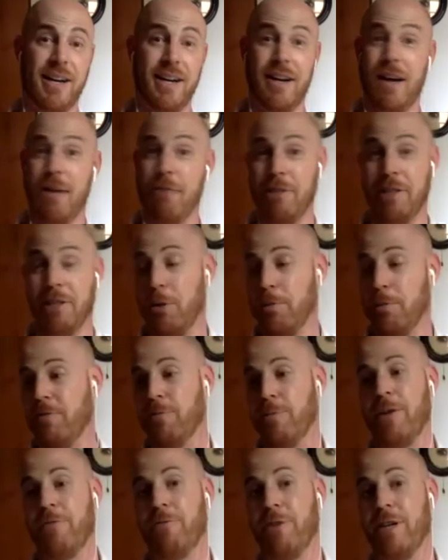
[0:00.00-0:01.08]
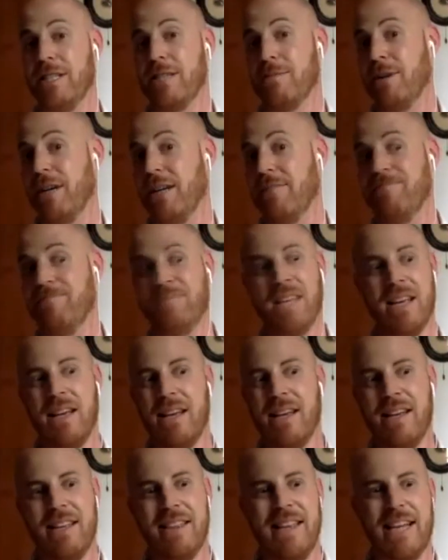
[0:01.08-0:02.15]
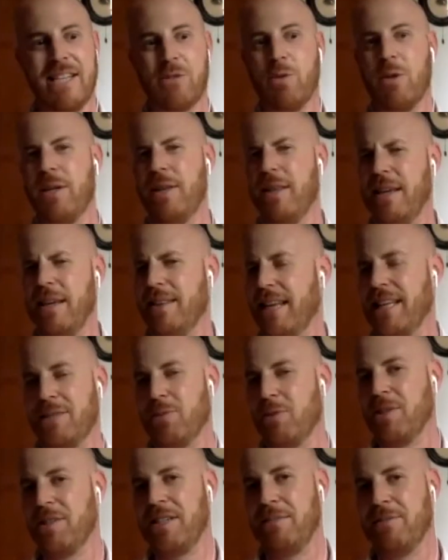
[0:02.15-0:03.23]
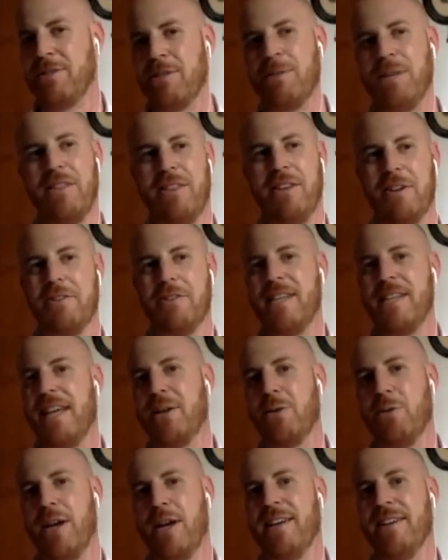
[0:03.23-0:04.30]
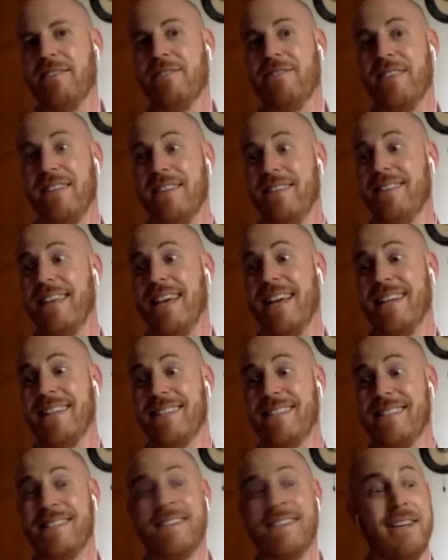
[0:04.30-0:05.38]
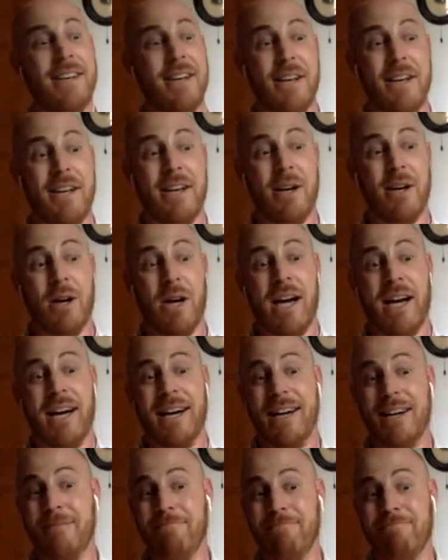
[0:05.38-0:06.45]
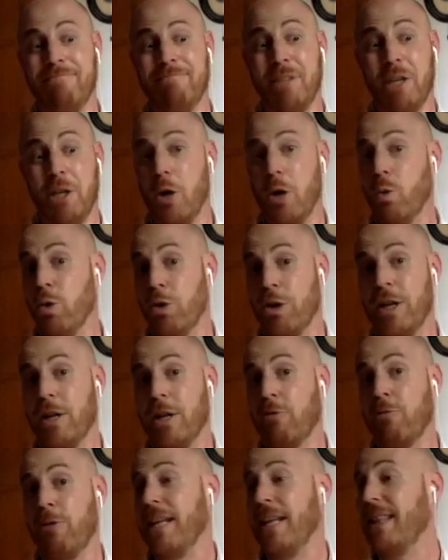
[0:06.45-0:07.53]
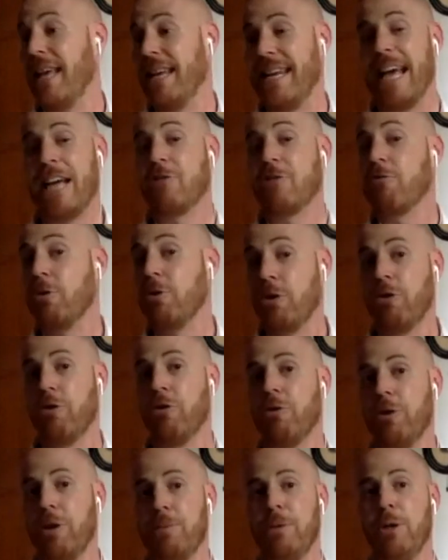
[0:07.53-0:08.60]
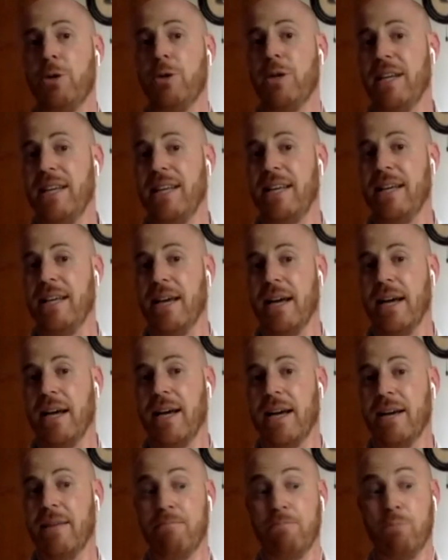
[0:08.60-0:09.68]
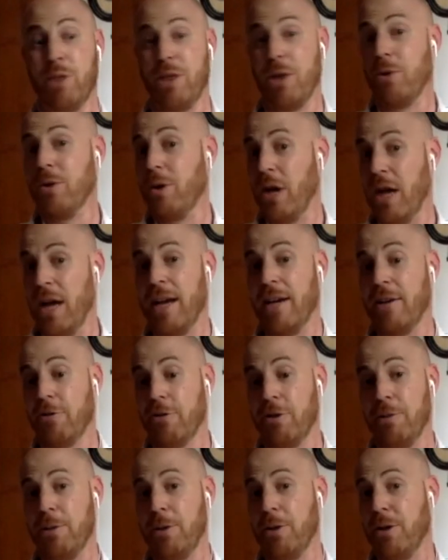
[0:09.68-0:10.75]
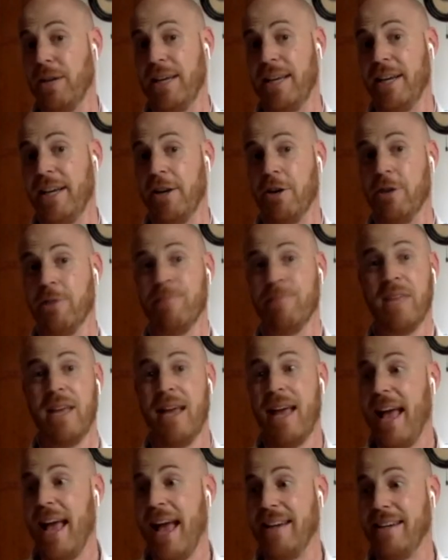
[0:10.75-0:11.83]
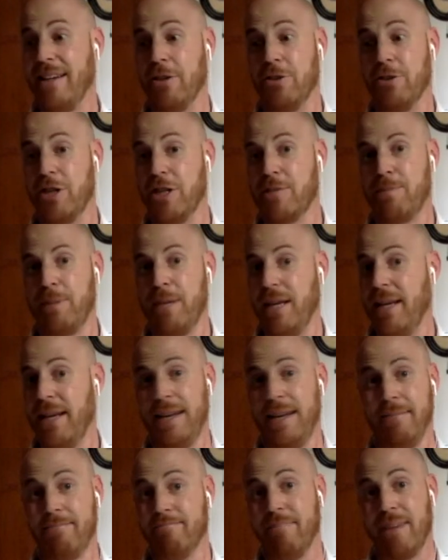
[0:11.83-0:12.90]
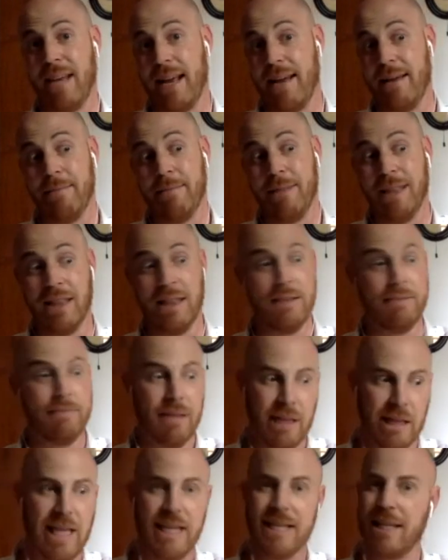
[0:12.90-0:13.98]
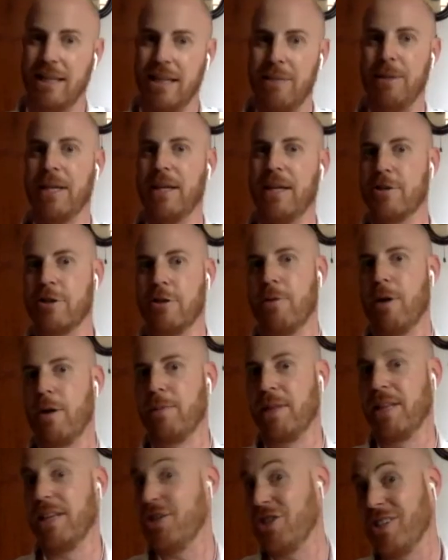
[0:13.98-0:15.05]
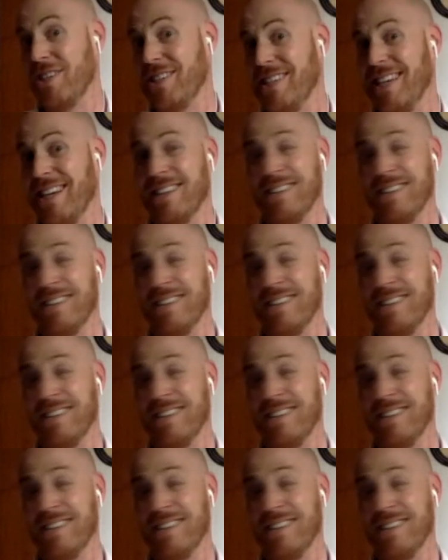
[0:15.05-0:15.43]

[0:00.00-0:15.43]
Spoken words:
really hope it for my friends, but that's what seems to be their takeaway of it. That we're going to create that natural herd immunity without herd immunity here, and it'll just be luckily because our population is young.